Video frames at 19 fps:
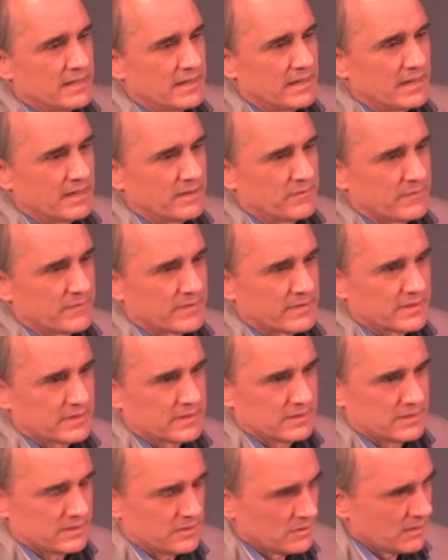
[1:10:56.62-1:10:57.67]
um,
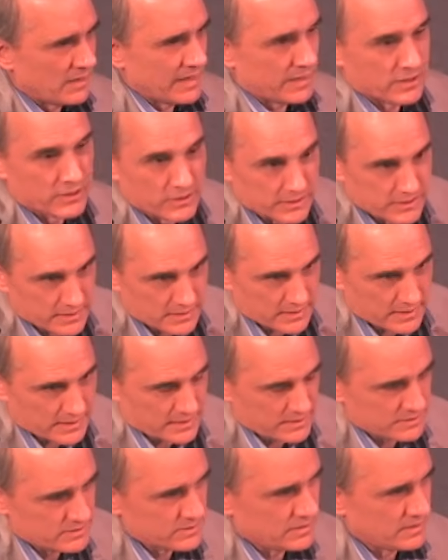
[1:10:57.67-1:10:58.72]
you know, like
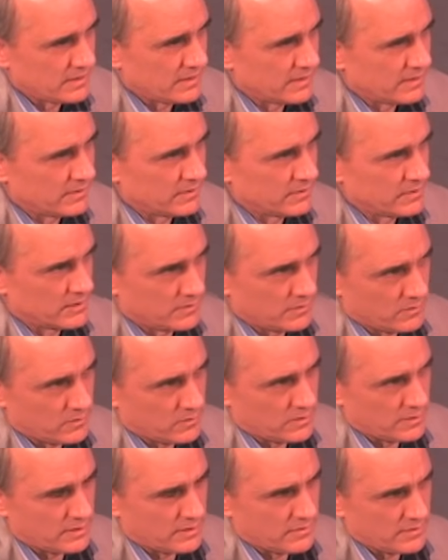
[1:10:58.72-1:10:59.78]
Hercules uh,
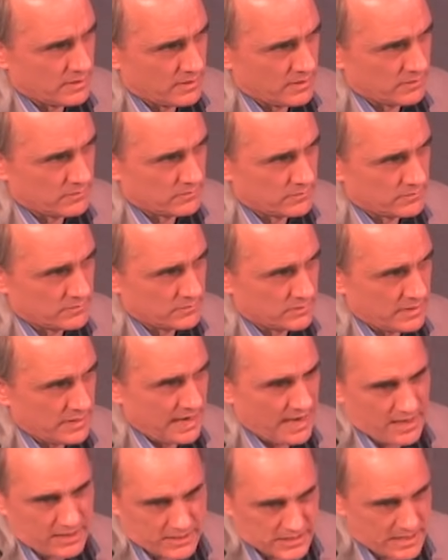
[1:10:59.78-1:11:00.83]
or uh, uh,
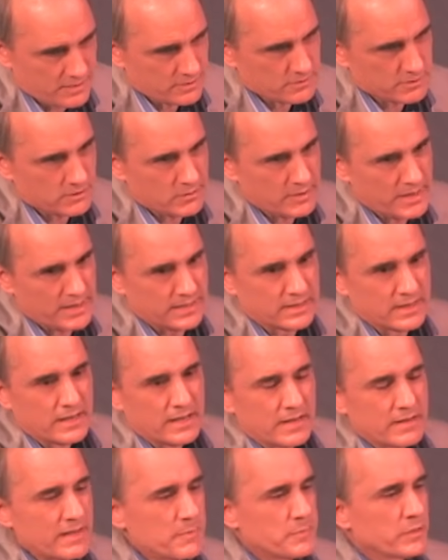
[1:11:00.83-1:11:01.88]
Alexander the
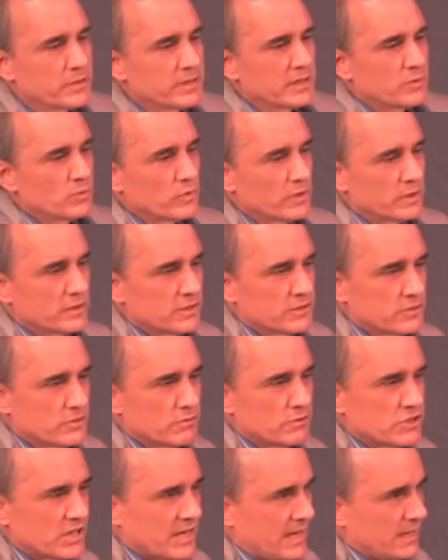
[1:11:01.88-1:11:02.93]
Great. They put one or
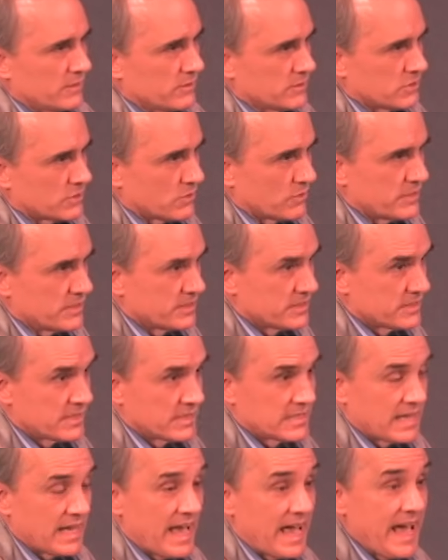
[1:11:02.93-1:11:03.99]
two childhood stories just to
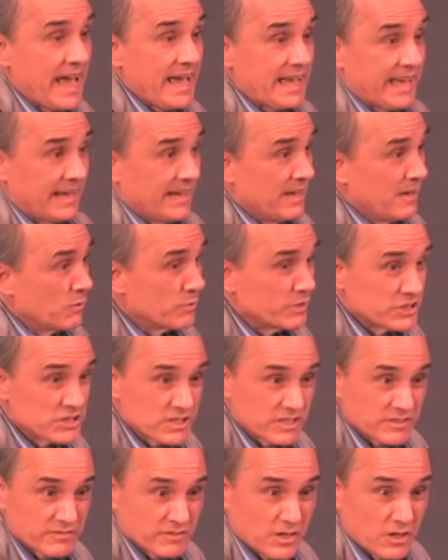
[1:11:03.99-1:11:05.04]
say, hey, we
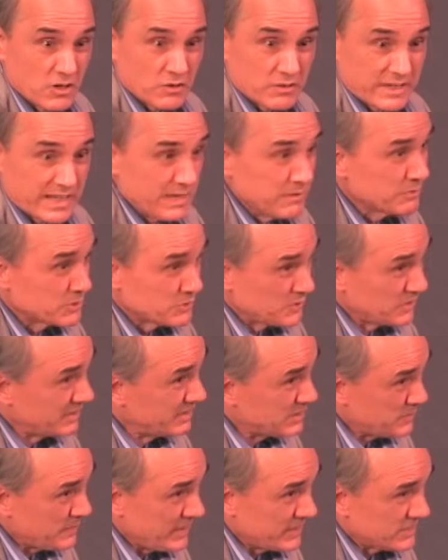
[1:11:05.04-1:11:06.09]
should have known. He was really
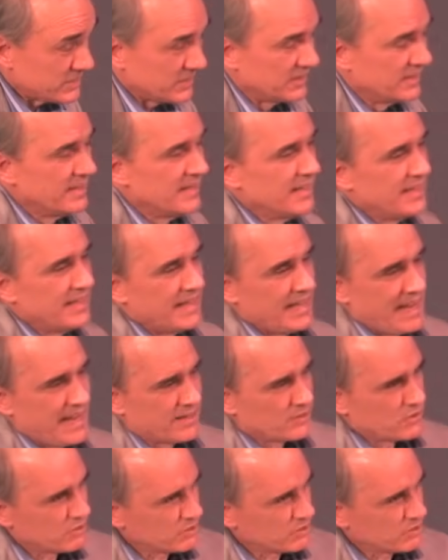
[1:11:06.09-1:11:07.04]
special. And of